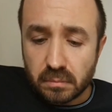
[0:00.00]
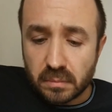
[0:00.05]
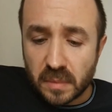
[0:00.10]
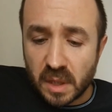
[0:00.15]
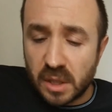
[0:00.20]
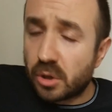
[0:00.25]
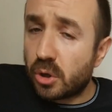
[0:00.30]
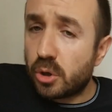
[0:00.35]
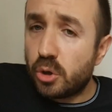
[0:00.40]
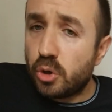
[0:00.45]

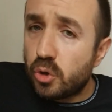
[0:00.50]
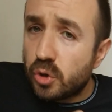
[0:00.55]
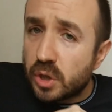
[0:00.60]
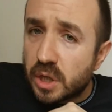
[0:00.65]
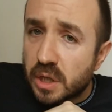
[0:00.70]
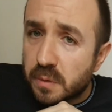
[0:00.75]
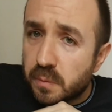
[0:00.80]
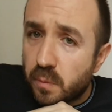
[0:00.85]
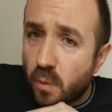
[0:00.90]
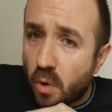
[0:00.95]
So you
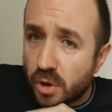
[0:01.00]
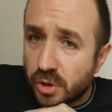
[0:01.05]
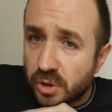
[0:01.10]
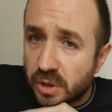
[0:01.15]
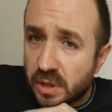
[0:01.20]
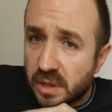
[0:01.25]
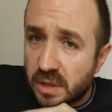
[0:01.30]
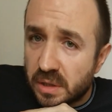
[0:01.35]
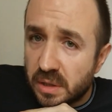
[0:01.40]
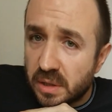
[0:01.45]
just watch
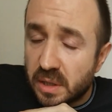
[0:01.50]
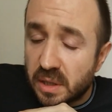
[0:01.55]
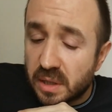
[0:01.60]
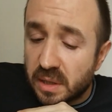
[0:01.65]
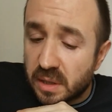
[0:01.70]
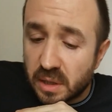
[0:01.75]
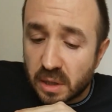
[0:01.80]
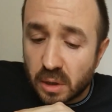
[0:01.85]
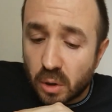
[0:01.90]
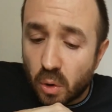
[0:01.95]

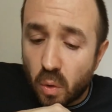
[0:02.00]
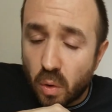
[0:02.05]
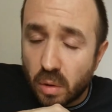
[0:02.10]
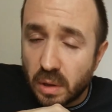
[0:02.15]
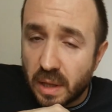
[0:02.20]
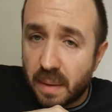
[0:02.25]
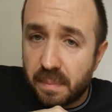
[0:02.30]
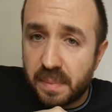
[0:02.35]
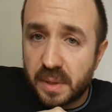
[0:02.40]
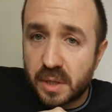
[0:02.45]
the whole
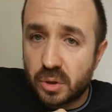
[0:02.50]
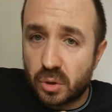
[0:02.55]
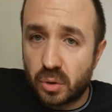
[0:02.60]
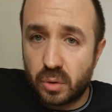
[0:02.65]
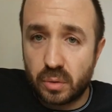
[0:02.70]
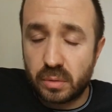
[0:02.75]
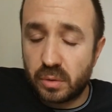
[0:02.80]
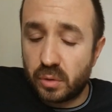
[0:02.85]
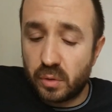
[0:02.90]
episode,